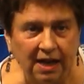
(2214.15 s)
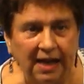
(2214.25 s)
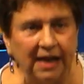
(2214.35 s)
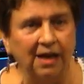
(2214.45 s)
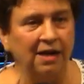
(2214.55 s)

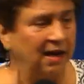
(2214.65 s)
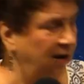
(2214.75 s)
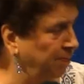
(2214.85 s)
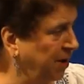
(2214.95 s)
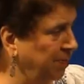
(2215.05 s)
And a lot
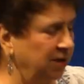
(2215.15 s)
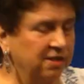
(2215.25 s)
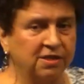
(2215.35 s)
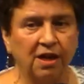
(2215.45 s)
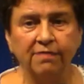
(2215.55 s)
of people are
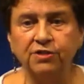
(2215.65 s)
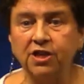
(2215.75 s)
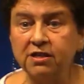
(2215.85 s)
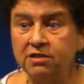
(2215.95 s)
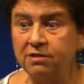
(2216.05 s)

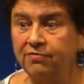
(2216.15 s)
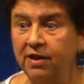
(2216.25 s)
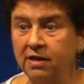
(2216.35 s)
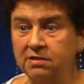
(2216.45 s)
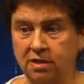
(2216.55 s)

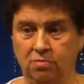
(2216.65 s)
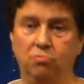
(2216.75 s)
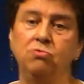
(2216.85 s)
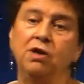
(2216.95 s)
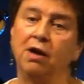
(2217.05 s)
self-justifying,
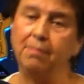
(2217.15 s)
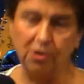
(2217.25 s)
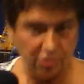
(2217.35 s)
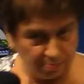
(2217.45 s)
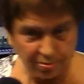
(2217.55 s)
saying, oh, yeah, I'm a
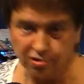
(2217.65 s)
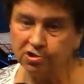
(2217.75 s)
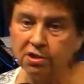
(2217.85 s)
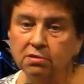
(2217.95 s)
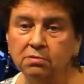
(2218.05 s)
good
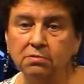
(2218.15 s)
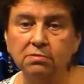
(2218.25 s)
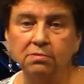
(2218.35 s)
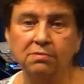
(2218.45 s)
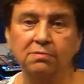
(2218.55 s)
person.
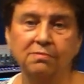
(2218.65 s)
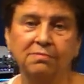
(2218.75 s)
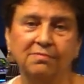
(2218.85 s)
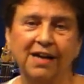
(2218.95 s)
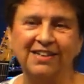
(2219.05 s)

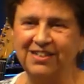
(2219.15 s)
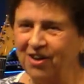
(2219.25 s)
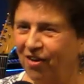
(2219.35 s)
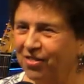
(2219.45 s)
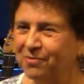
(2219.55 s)
I did
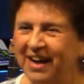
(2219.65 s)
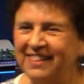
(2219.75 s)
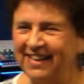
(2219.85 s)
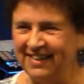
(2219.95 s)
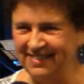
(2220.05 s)
all the right
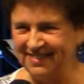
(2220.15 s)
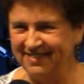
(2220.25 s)
things.